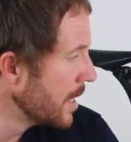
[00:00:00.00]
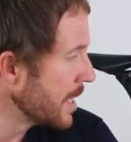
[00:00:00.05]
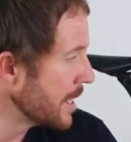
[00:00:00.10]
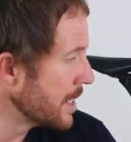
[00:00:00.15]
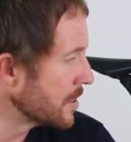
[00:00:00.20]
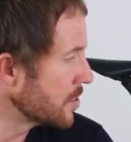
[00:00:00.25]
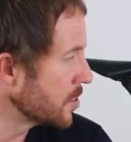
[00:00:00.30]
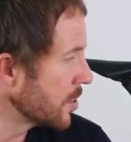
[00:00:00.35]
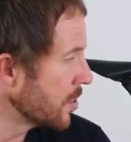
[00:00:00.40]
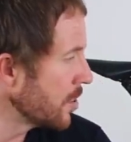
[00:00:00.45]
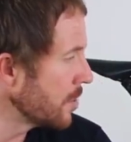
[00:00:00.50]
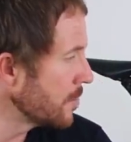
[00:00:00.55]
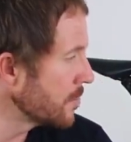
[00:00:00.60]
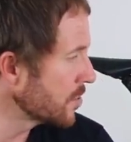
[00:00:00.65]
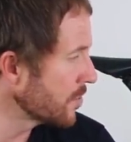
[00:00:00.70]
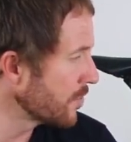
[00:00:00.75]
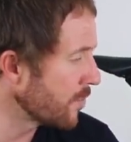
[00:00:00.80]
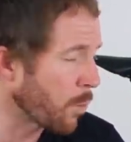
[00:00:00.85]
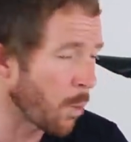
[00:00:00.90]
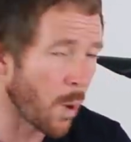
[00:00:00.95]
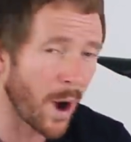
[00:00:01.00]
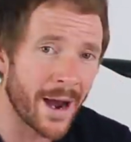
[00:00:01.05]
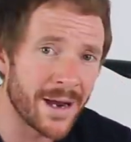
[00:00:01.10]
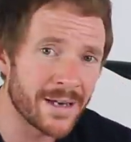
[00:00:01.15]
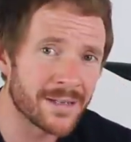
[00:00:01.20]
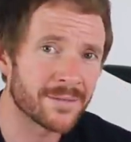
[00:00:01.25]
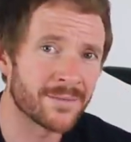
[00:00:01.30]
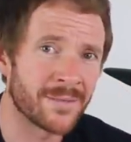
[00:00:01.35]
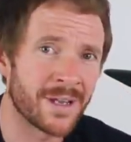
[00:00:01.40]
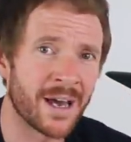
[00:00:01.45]
In terms of
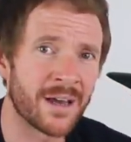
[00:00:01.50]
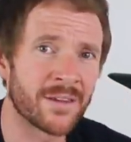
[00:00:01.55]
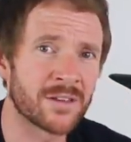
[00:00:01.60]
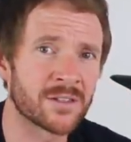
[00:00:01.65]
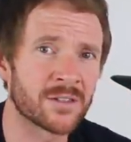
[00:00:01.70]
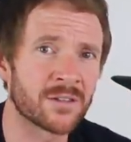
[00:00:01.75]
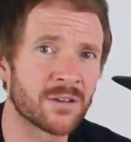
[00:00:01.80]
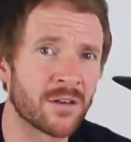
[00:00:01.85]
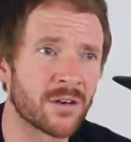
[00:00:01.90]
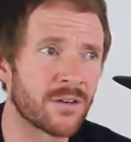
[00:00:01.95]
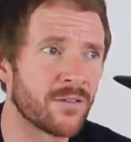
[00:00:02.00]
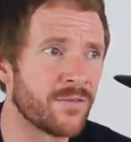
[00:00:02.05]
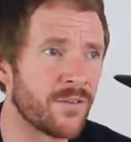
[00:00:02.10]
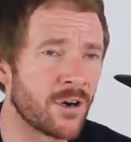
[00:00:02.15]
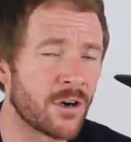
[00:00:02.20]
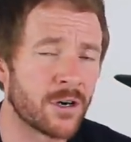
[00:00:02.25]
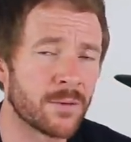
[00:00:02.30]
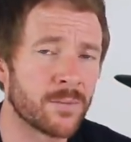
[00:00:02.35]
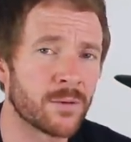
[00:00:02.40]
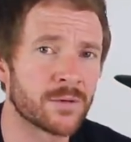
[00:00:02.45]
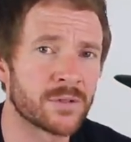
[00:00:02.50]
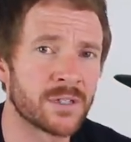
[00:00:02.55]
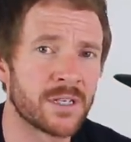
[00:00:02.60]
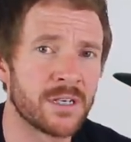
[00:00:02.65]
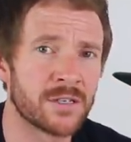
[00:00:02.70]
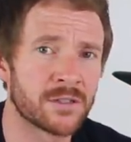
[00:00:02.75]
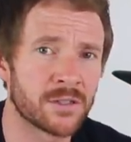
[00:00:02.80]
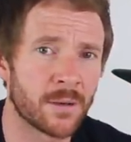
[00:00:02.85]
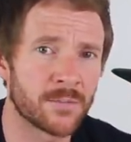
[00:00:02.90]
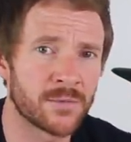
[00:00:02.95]
weight, now there's a lot of variables
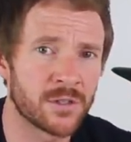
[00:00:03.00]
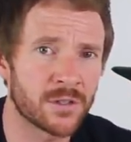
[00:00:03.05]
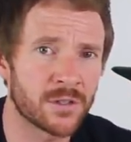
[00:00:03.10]
here, so I'm